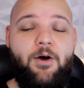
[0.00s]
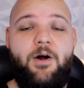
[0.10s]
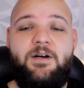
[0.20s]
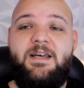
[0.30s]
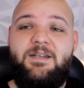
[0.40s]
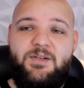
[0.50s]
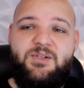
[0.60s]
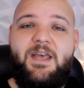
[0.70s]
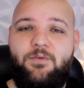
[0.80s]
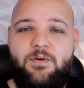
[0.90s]
hard to
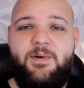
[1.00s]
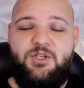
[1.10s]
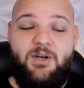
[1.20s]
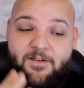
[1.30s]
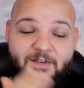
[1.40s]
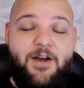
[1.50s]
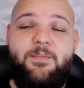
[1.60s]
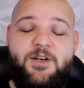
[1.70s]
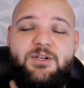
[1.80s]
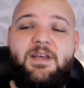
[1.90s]
stay in remission. I found
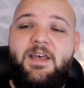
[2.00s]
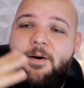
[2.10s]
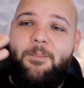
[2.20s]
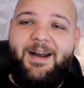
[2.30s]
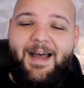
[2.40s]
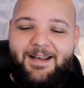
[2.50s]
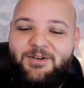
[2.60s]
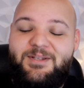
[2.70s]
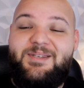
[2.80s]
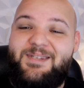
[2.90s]
remission, but I
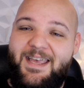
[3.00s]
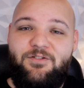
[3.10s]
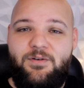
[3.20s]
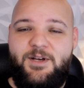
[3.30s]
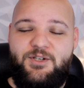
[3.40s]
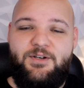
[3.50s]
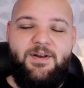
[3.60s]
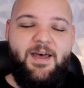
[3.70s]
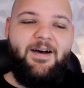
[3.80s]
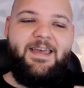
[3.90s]
couldn't stay in remission.
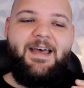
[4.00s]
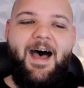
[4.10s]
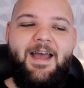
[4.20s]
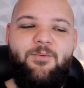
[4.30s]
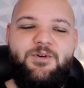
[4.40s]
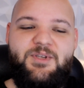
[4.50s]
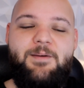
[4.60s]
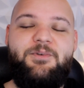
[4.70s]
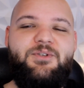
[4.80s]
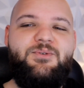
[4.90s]
Now, I was
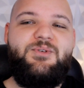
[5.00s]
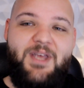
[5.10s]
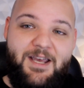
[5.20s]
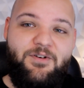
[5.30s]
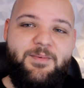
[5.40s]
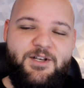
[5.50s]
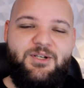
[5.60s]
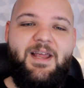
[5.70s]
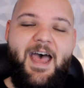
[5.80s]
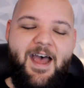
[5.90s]
able to stay in
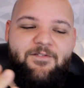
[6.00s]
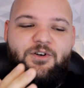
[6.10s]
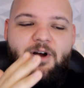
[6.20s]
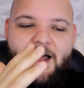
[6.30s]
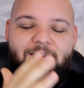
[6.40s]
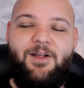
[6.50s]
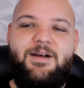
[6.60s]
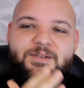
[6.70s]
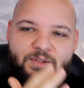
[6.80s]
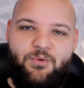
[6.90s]
remission after I
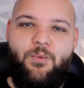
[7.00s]
lost the